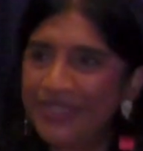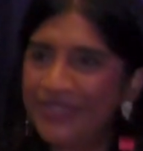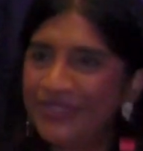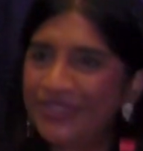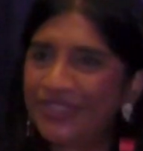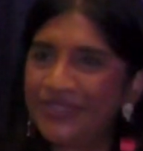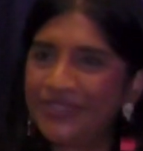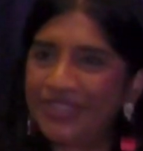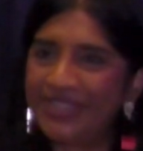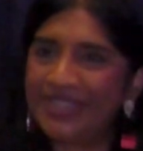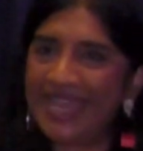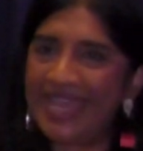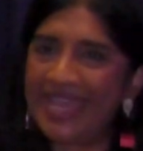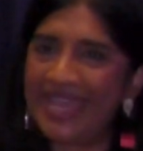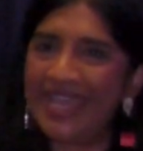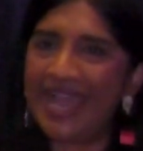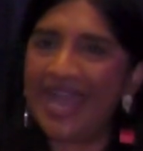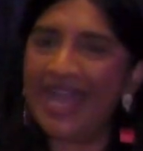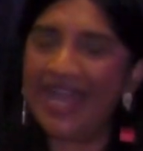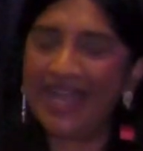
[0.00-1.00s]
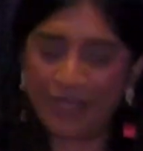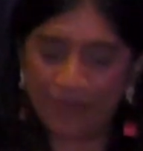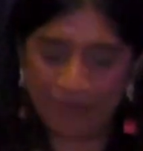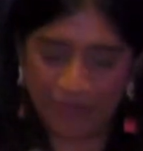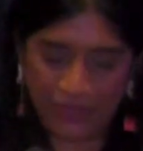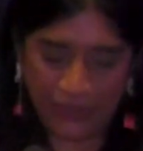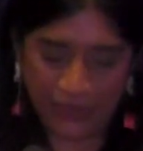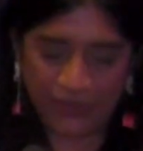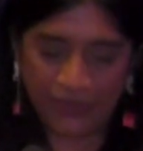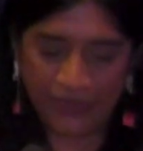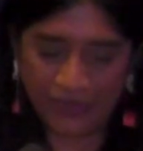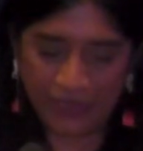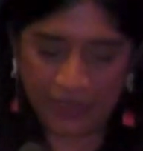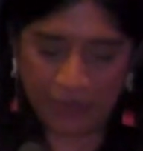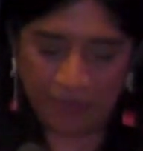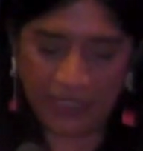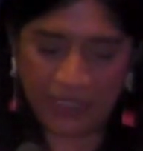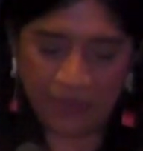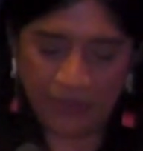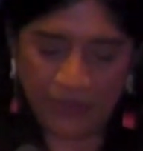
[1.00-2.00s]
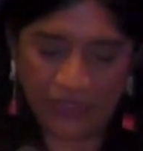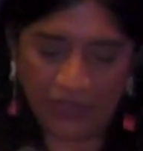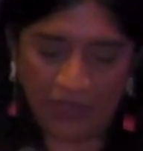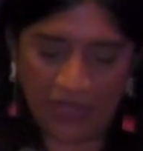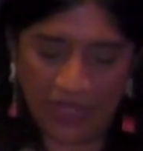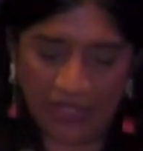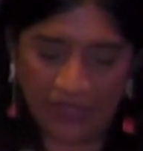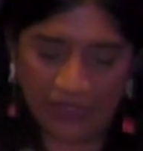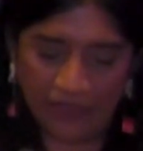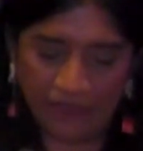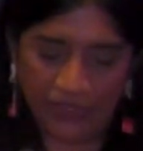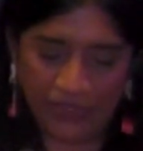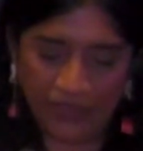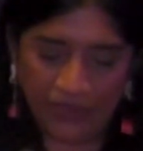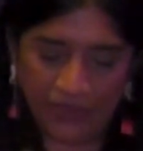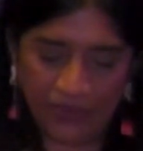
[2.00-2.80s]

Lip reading: So today, I am thrilled to be with all of